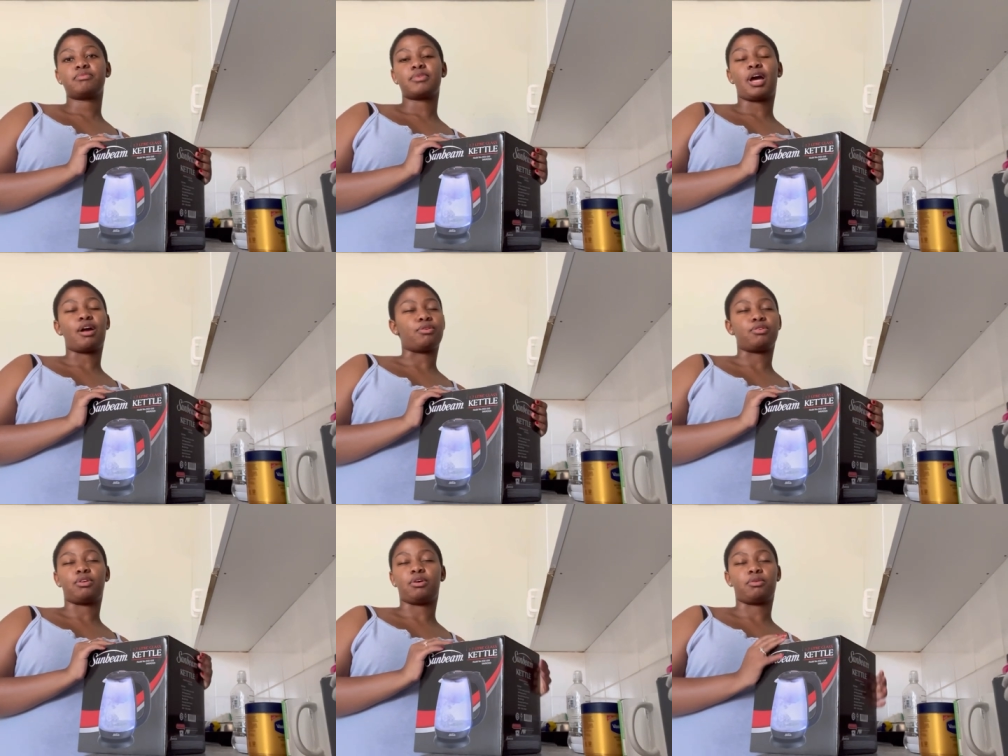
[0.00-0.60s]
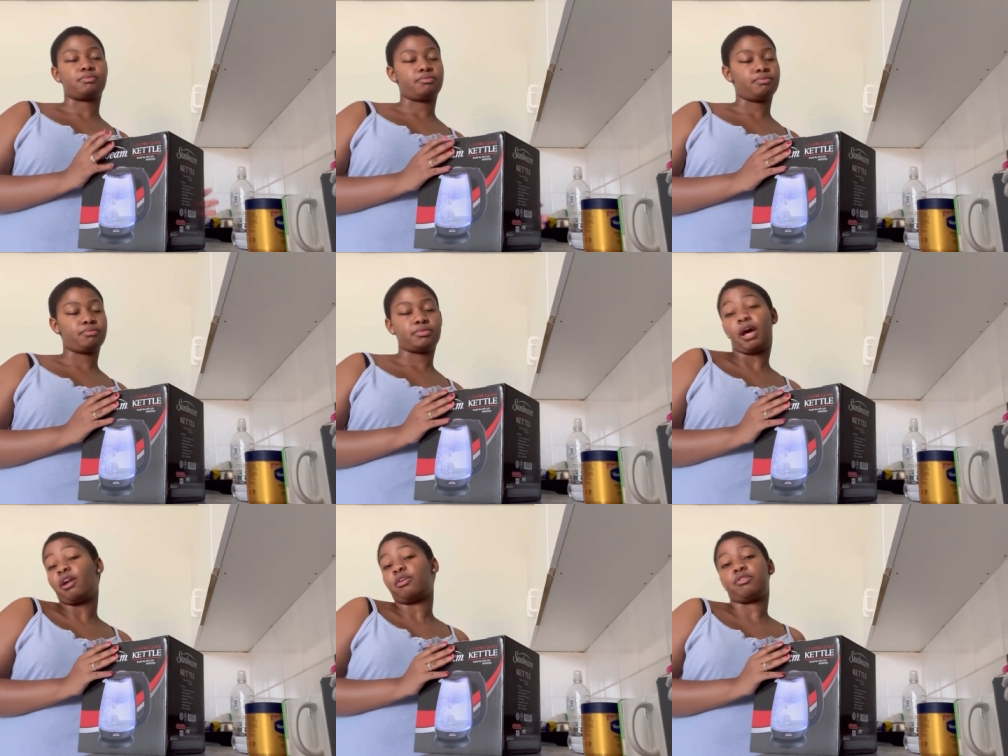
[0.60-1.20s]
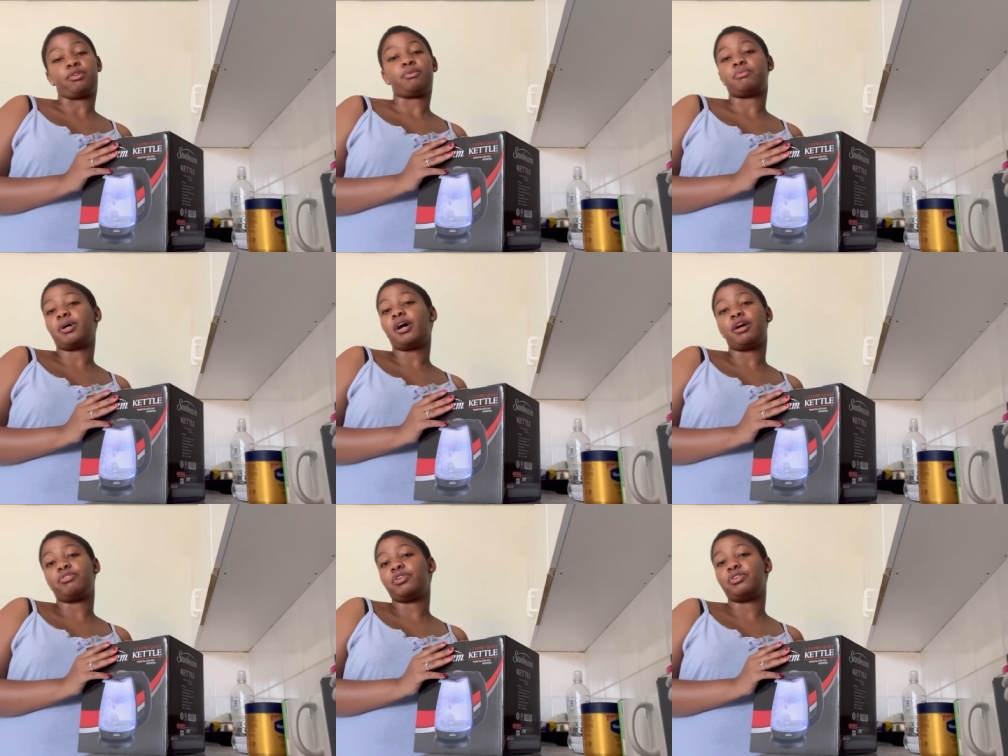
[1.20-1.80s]
i don't know i don't know
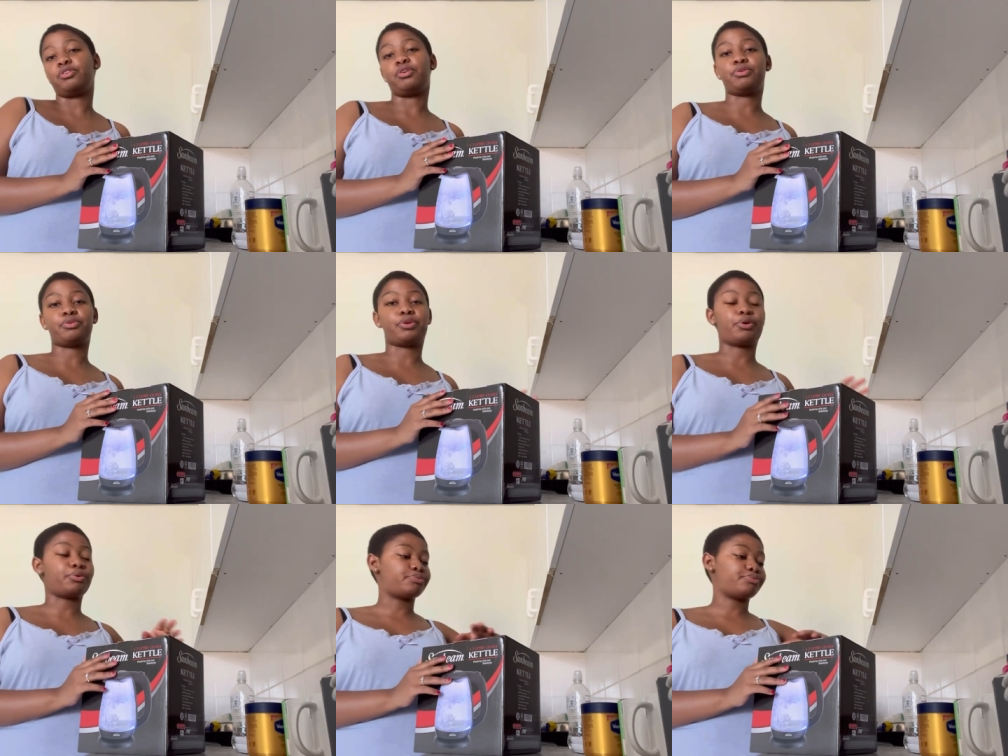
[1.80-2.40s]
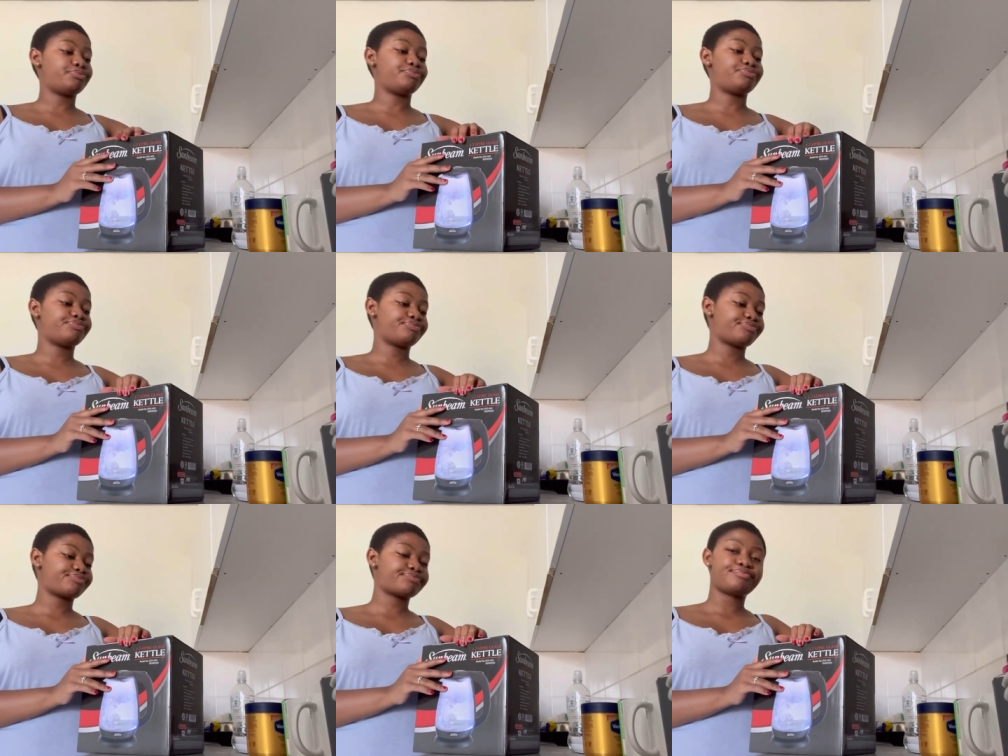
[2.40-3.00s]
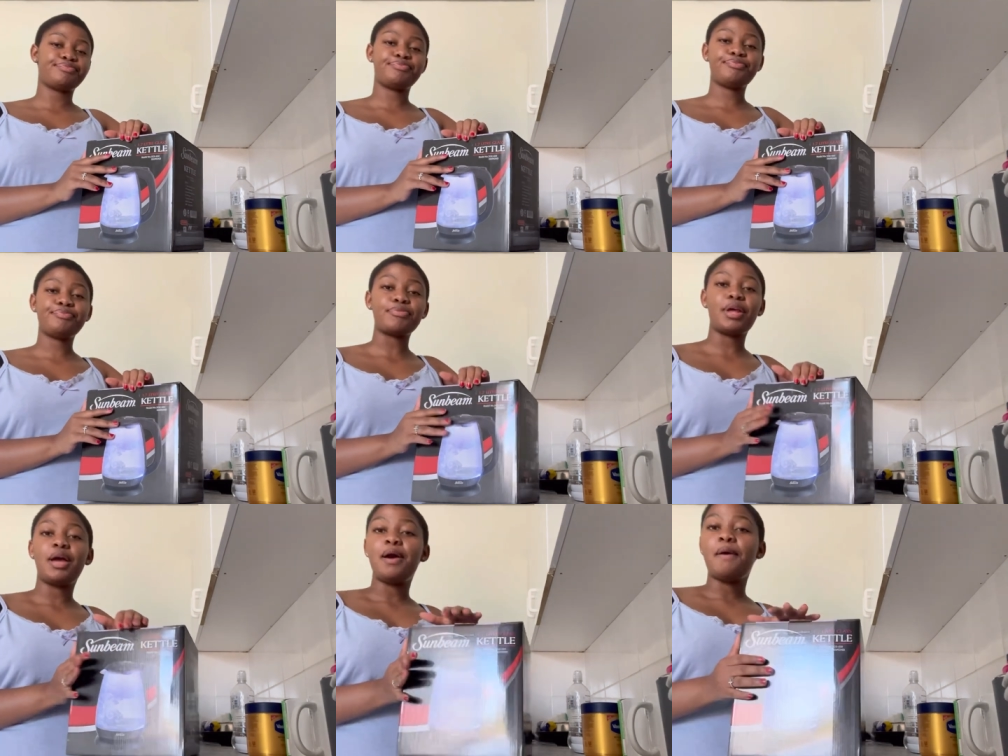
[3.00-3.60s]
i read for now
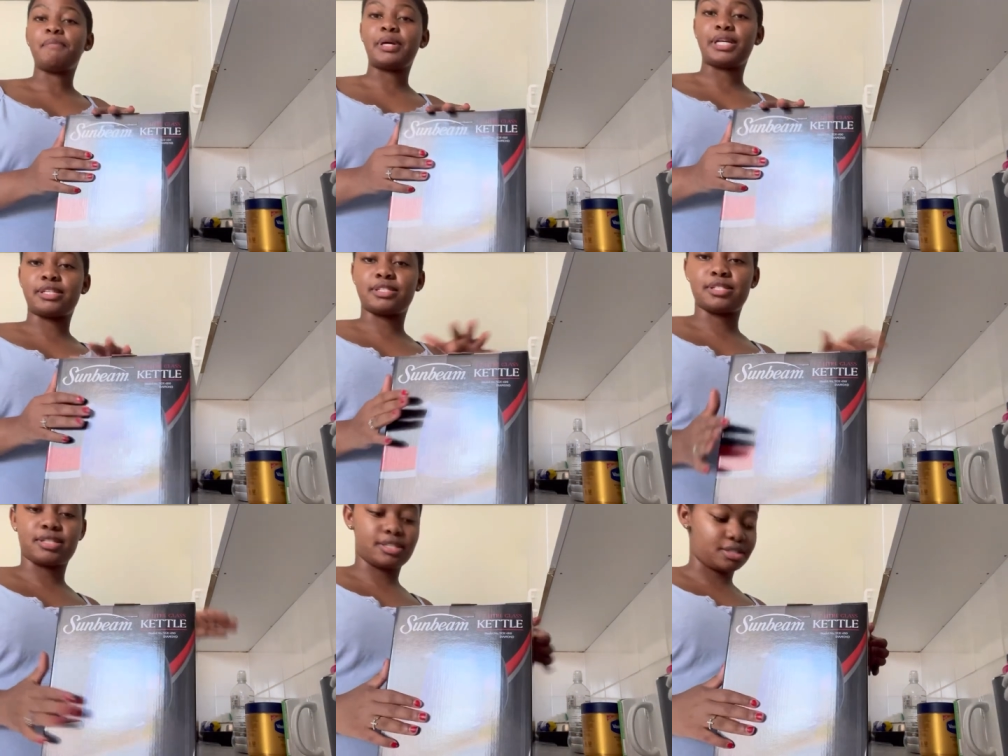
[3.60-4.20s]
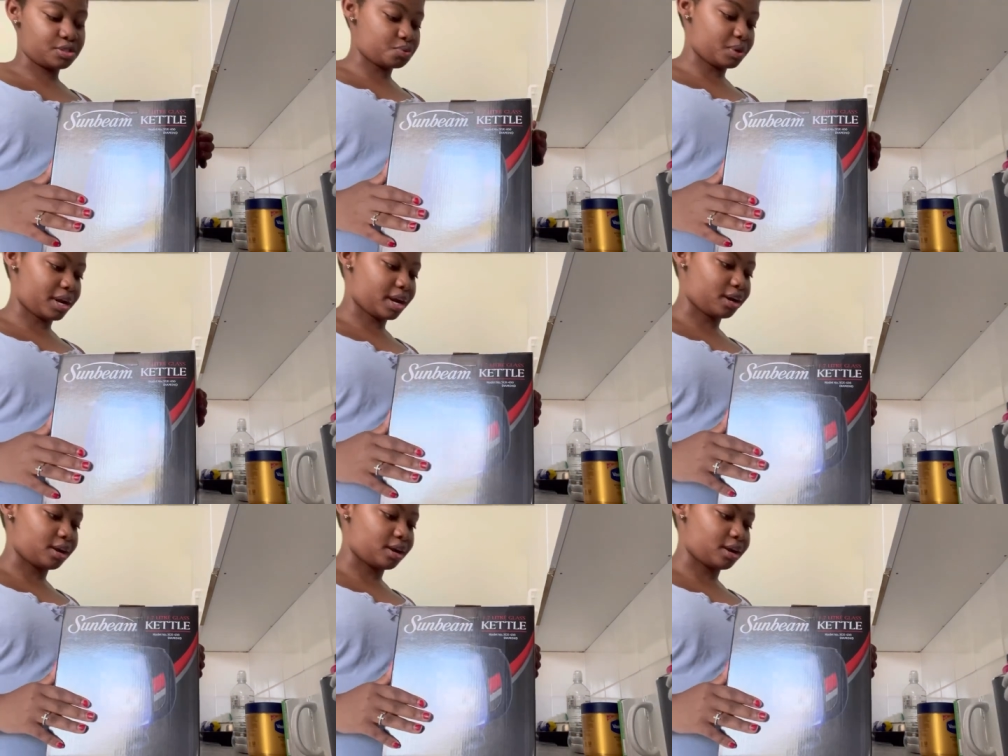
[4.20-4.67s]
but yes this is what i